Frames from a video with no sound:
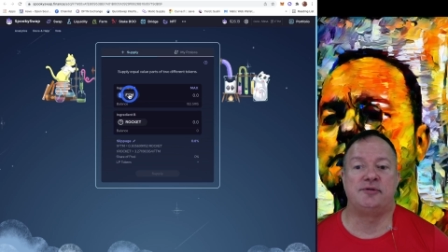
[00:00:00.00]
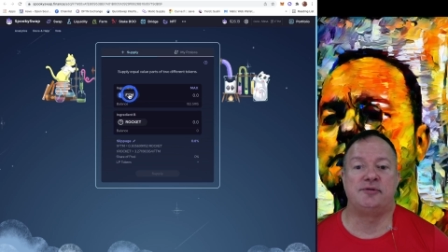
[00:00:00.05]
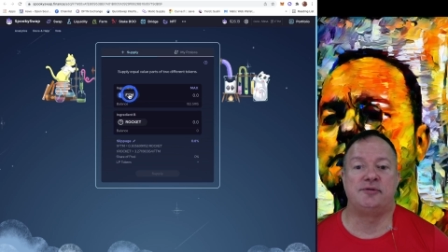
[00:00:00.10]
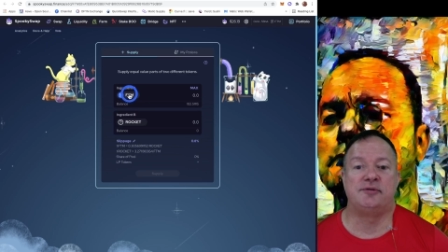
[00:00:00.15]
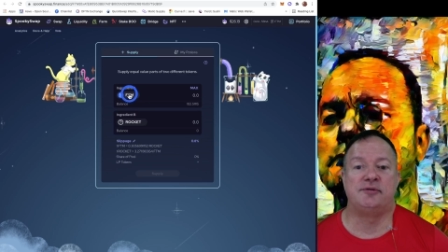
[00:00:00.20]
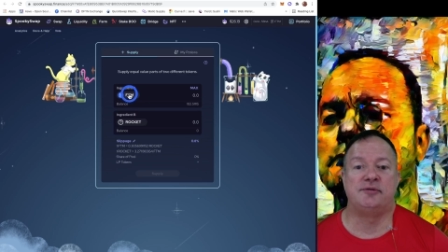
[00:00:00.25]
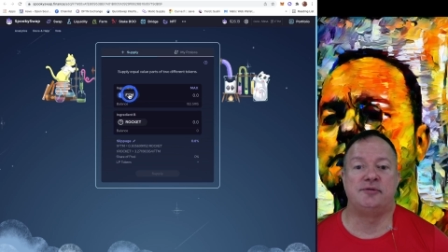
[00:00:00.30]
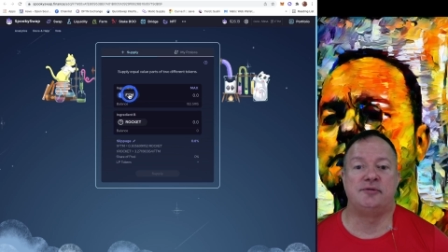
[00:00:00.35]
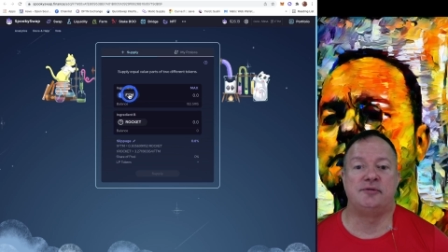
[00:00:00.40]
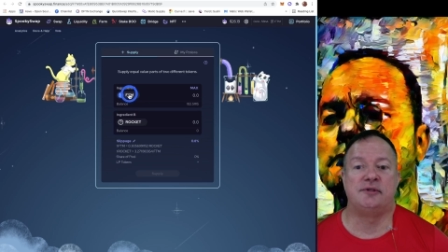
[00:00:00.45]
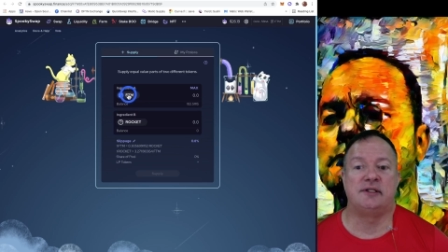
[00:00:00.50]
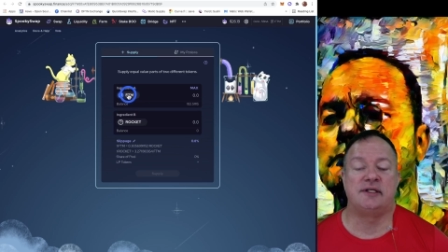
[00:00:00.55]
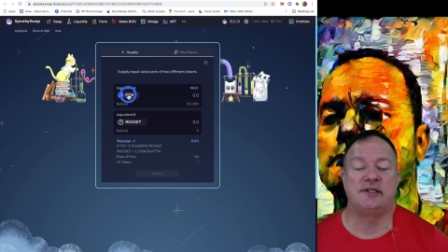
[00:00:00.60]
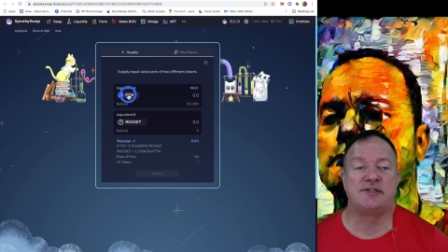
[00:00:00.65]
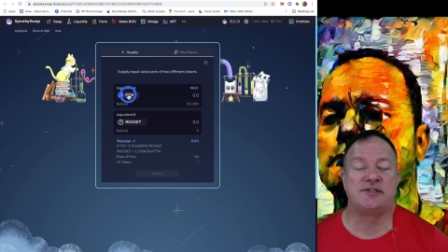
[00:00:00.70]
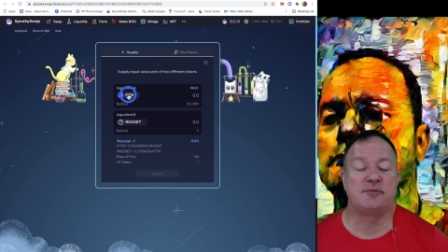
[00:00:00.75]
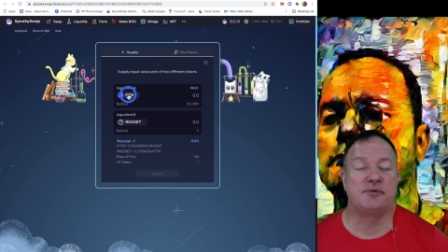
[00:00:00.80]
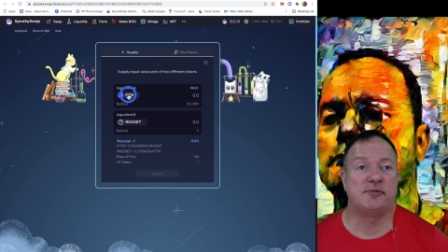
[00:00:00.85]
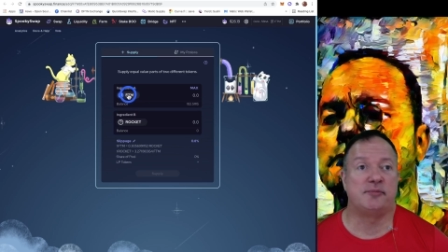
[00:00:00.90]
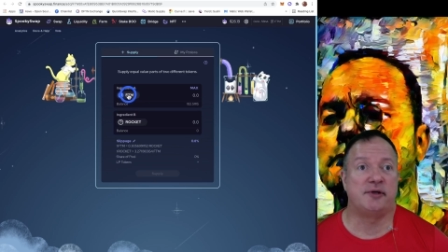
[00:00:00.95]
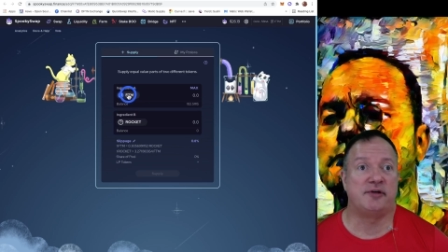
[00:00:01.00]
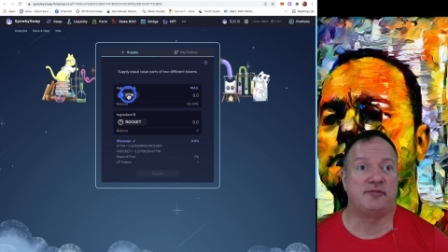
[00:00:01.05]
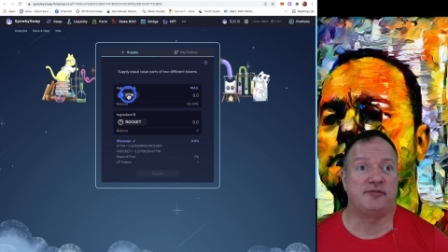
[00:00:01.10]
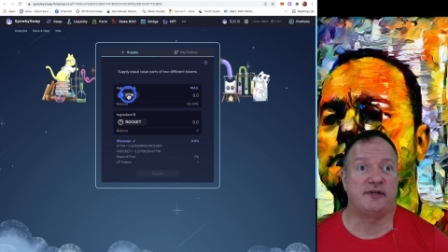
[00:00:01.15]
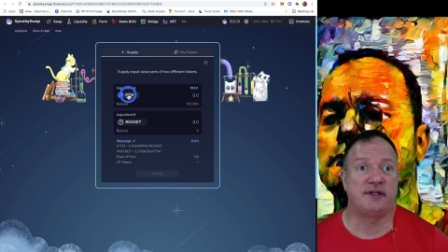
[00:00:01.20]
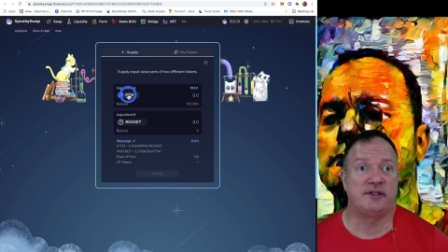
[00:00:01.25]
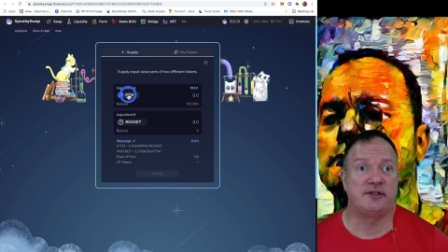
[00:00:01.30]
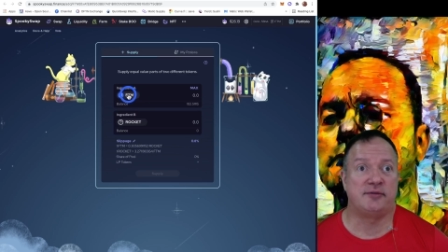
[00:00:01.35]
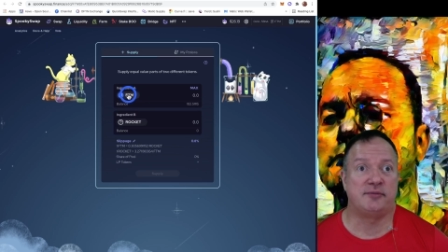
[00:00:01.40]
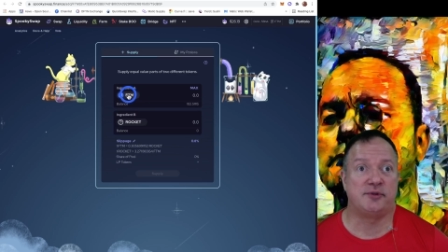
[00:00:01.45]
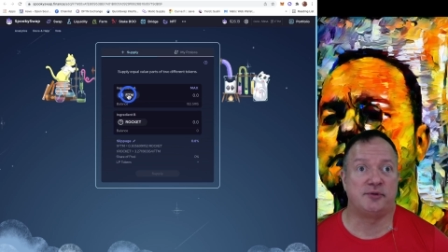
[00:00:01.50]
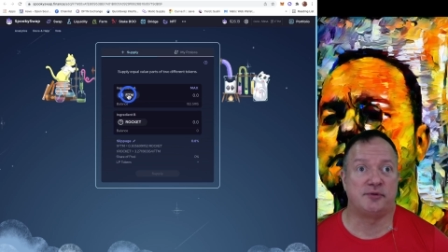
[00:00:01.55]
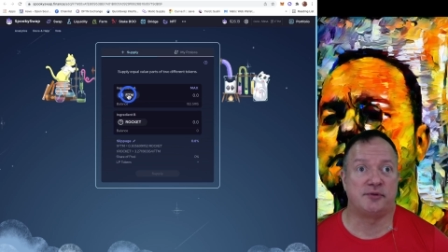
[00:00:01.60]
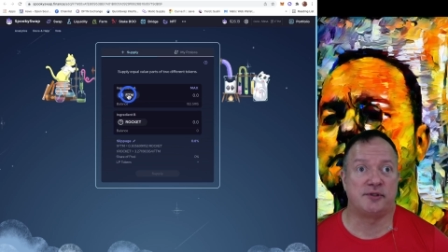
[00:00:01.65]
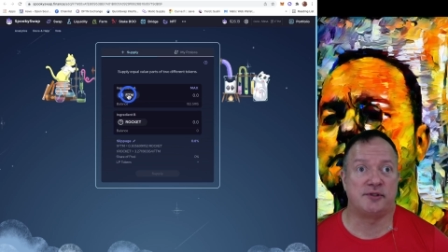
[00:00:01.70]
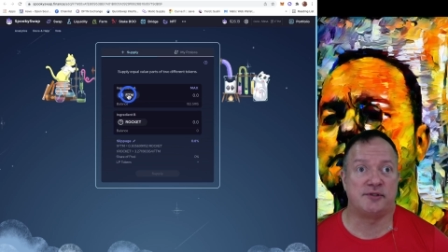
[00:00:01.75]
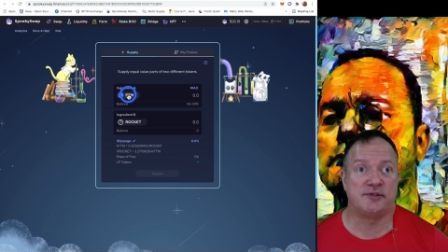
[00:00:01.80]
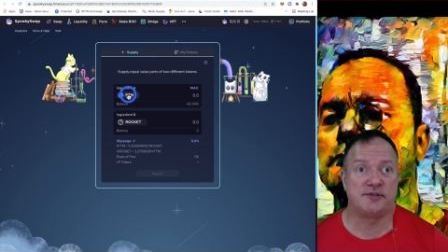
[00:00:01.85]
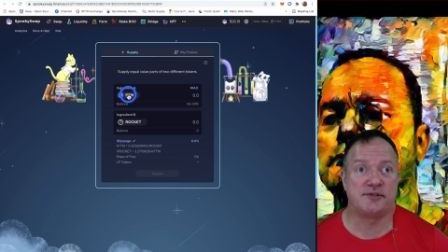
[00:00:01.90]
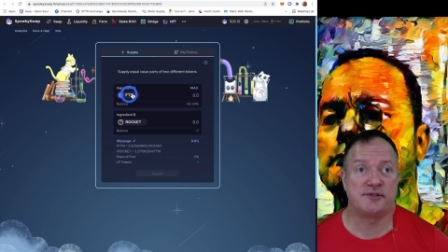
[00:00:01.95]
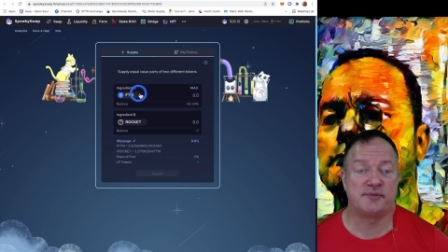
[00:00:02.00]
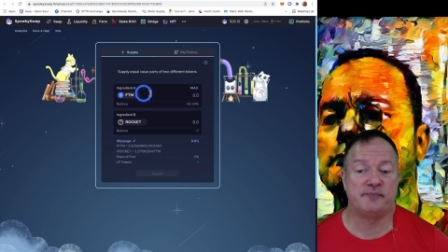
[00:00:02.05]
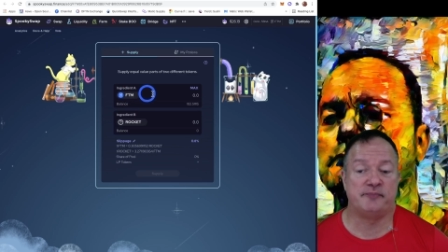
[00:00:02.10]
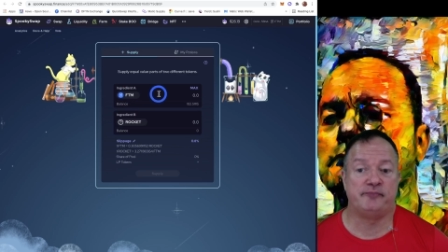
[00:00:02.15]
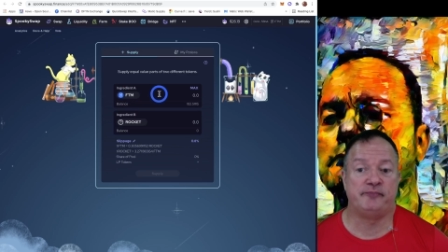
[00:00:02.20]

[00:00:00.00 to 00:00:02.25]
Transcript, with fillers: to take some of my Fantom tokens